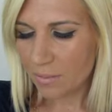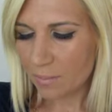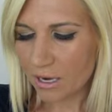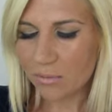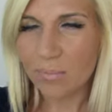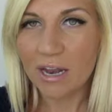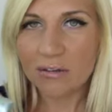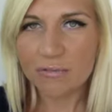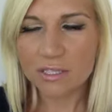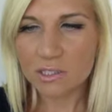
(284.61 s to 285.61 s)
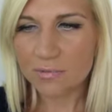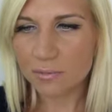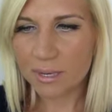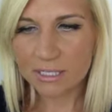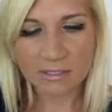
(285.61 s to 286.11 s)
better benefits for
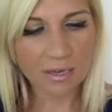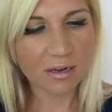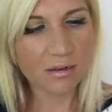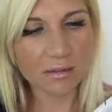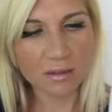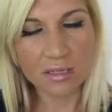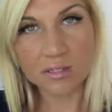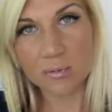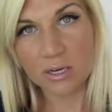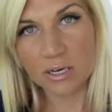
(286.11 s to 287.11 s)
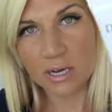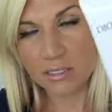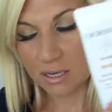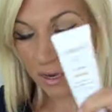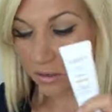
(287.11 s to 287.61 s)
my skin than this one
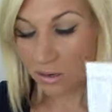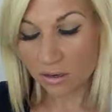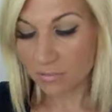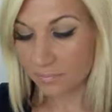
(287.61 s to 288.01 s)
does. I don't know.